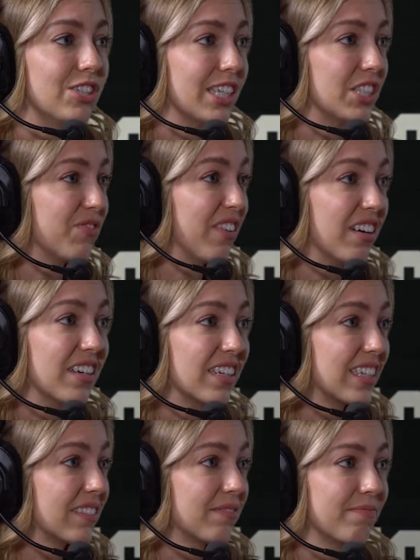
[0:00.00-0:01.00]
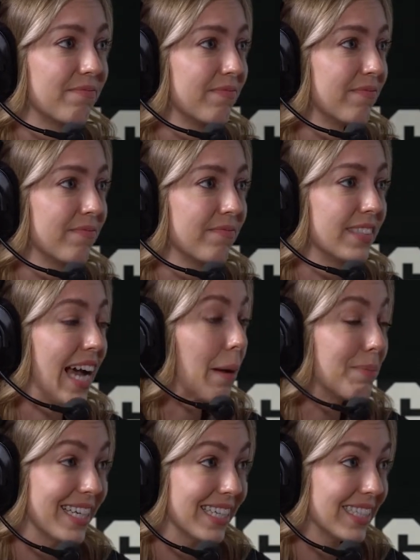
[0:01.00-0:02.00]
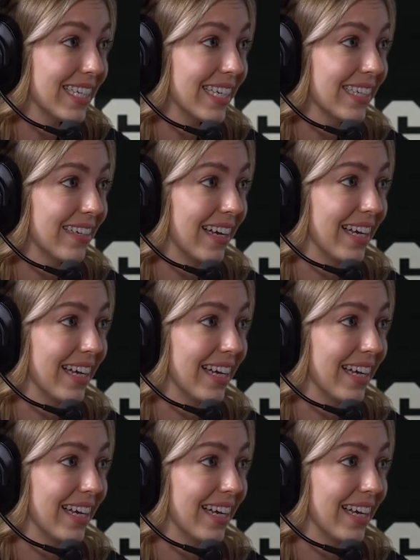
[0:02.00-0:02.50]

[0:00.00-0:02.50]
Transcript: jazz, funk, tap dancing.